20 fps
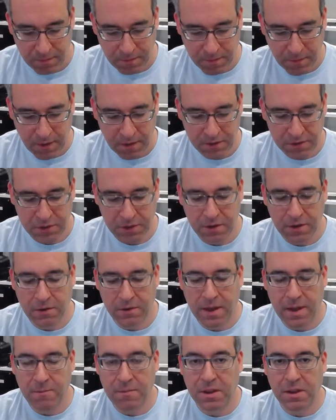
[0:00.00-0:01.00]
So
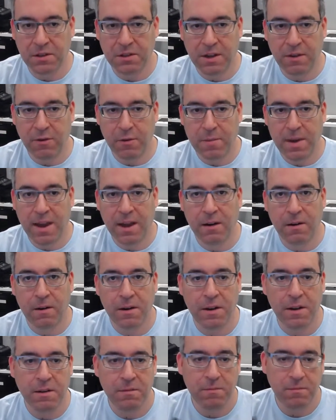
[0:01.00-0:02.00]
that means every
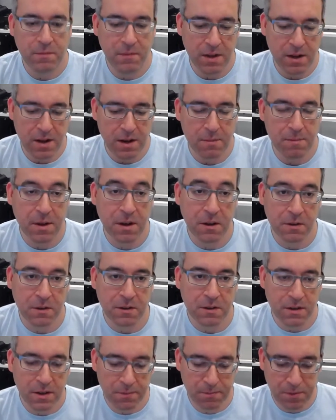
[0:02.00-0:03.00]
battery, you need a belt
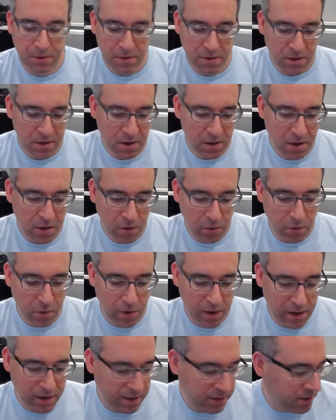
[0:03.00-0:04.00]
clip,
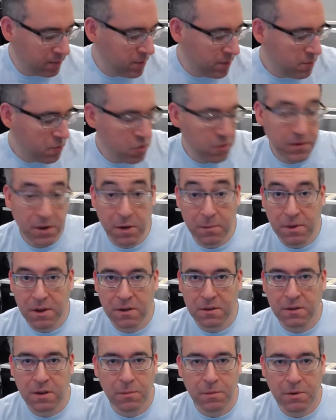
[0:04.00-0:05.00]
or you need to be moving your
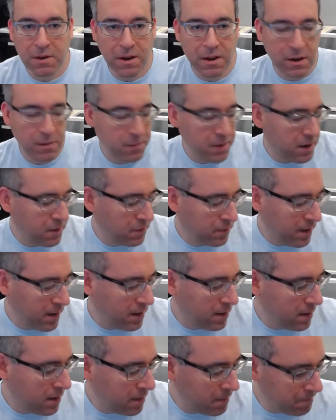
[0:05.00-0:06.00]
belt clip around. I'm not a fan
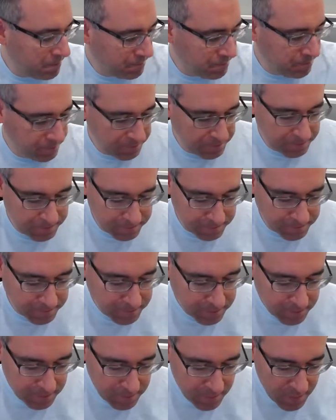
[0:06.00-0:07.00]
of that.
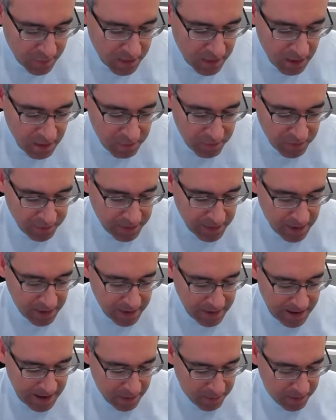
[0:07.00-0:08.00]
We've
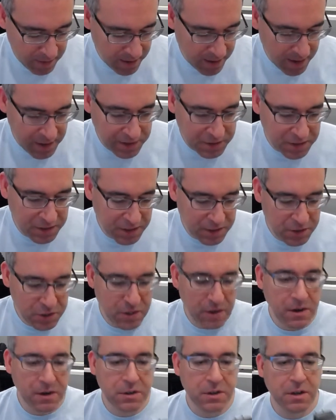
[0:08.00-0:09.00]
got our AC
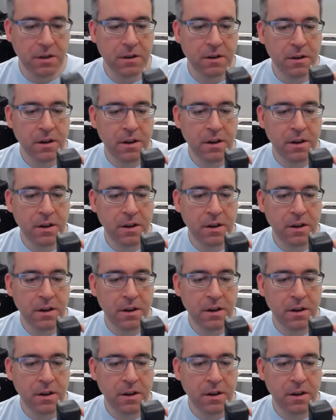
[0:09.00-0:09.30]
charger.